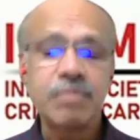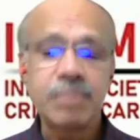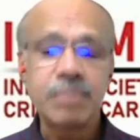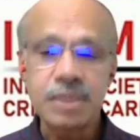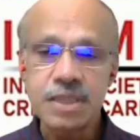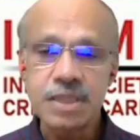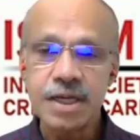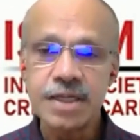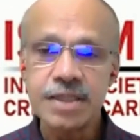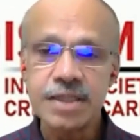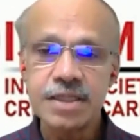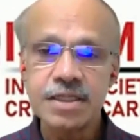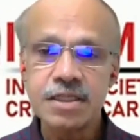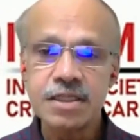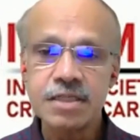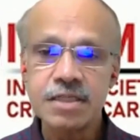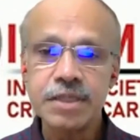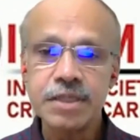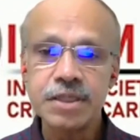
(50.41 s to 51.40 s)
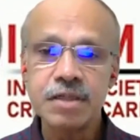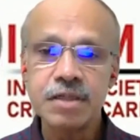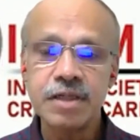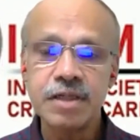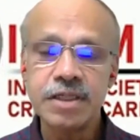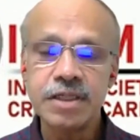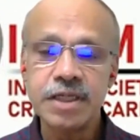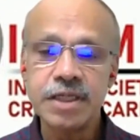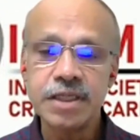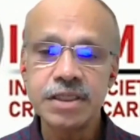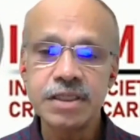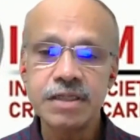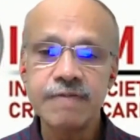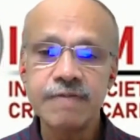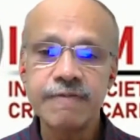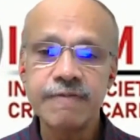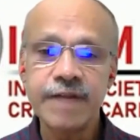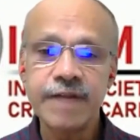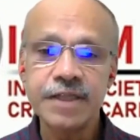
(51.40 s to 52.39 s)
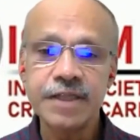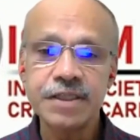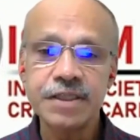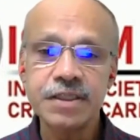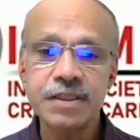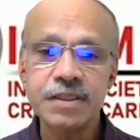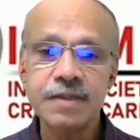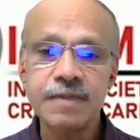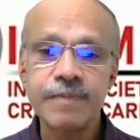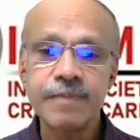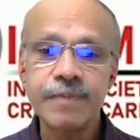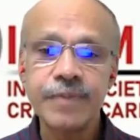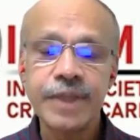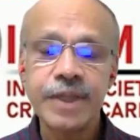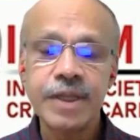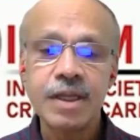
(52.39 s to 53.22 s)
precise estimation of the ejection fraction.